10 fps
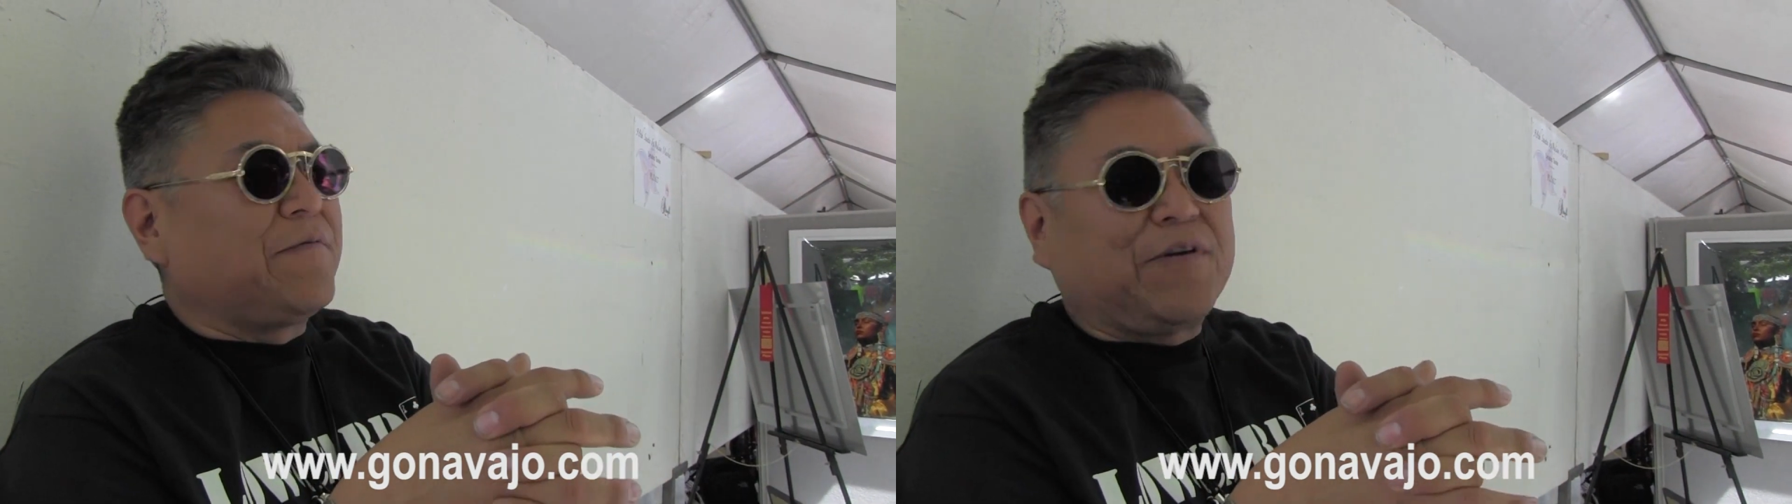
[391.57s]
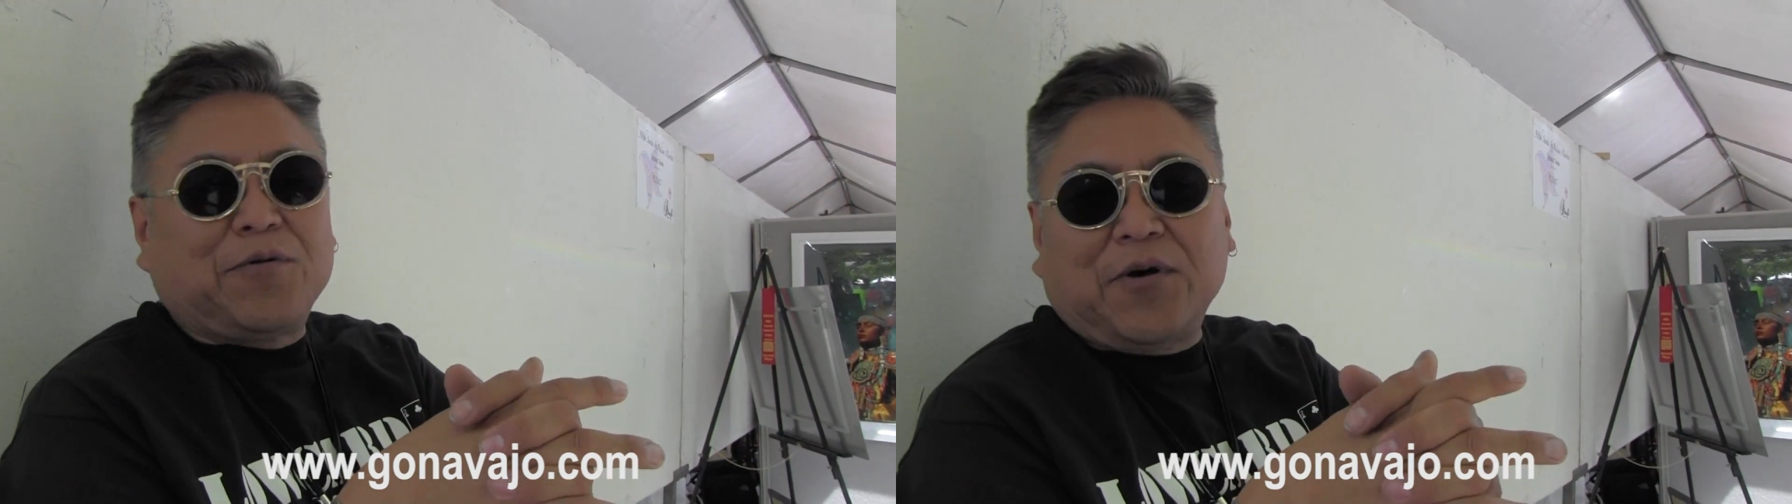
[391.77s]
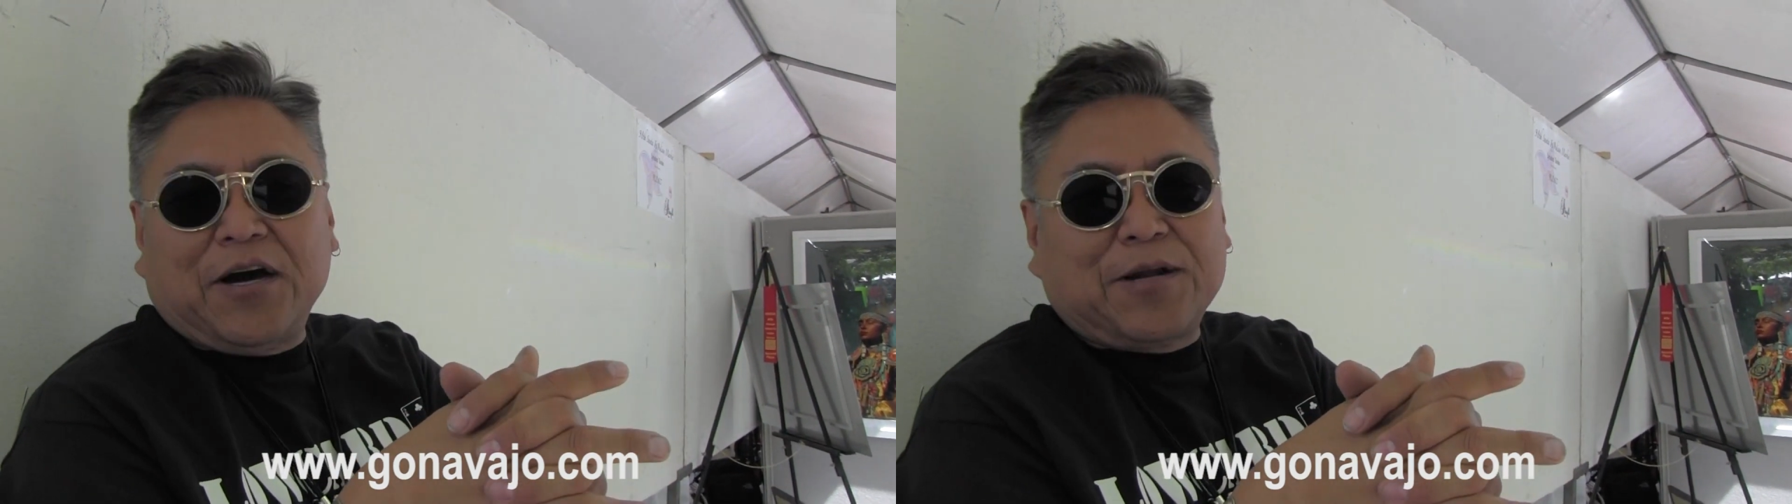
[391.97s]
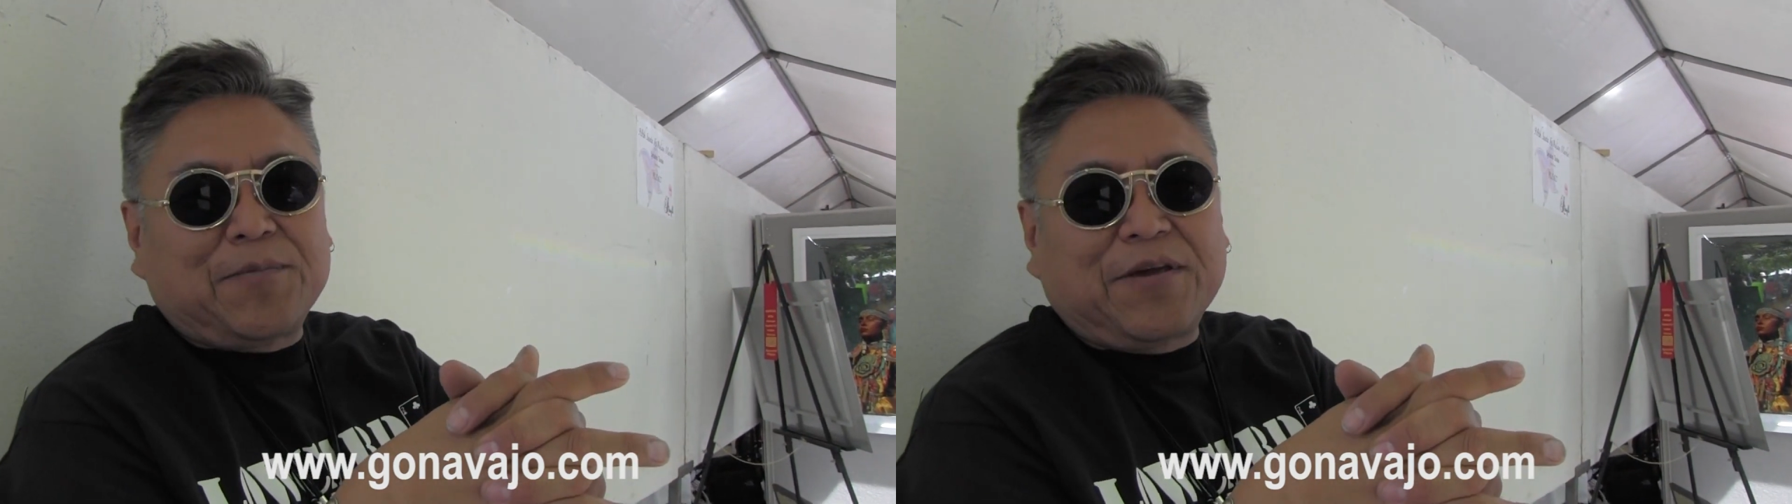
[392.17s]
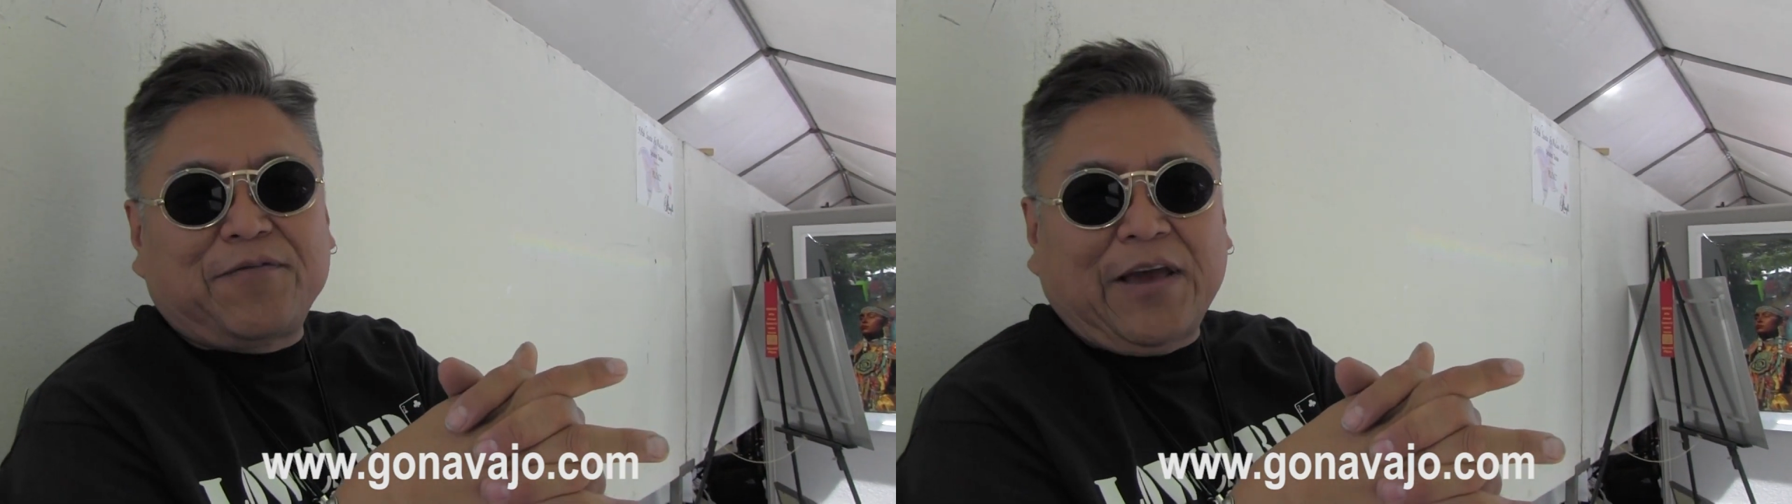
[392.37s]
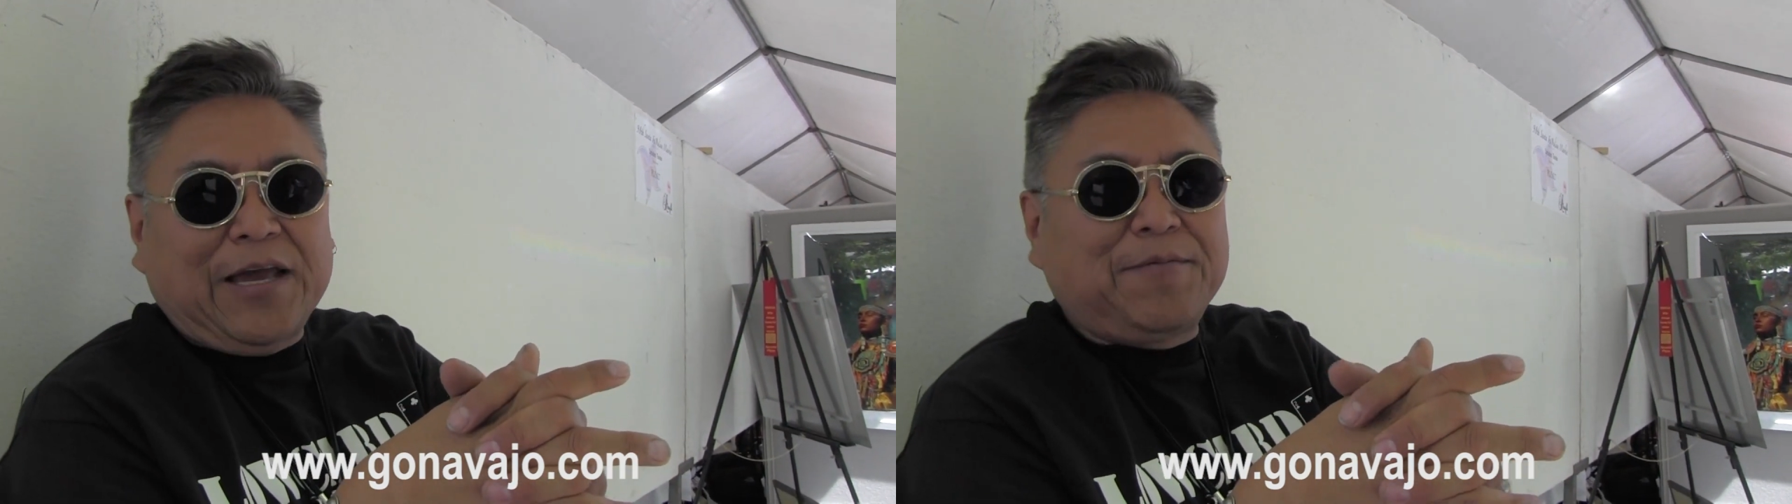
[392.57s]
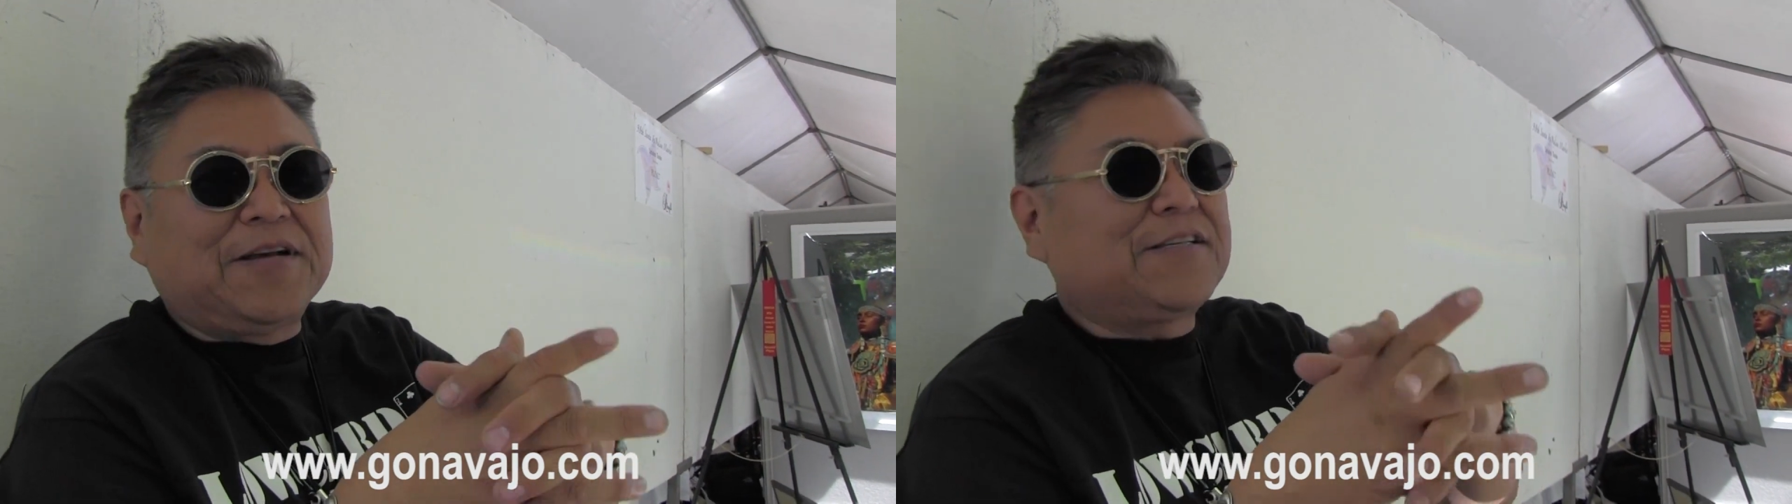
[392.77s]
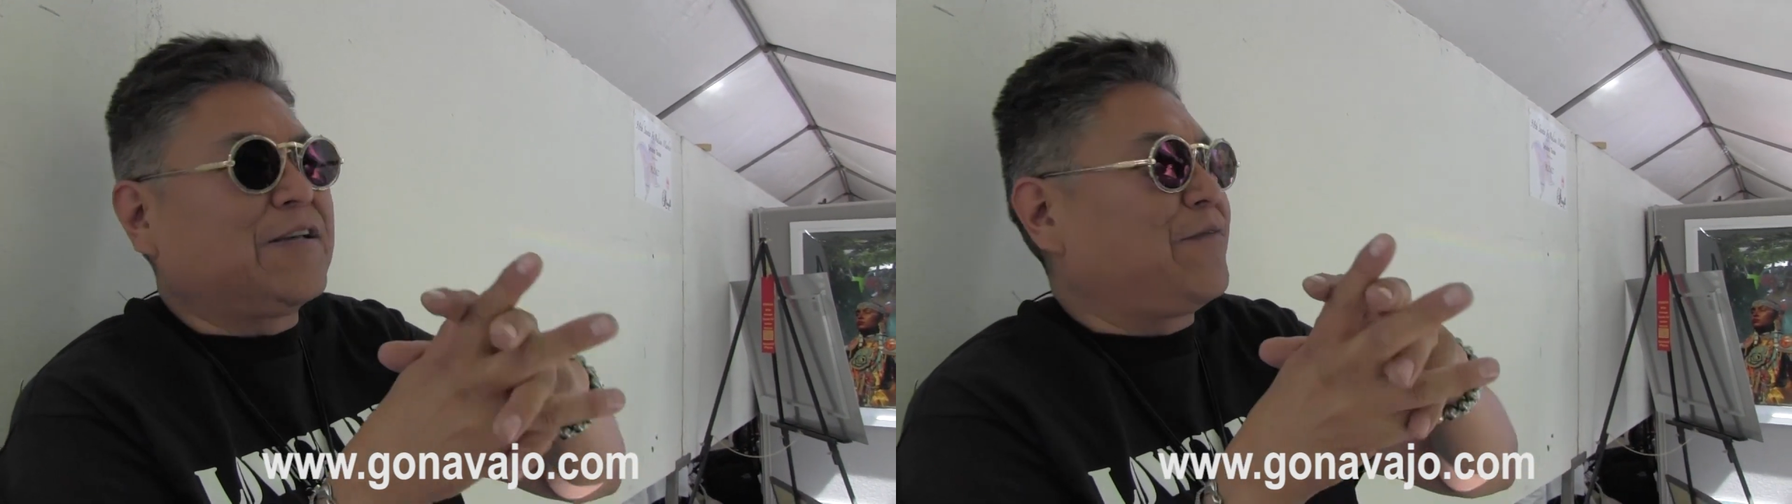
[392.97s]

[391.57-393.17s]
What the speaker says: If you want to be famous,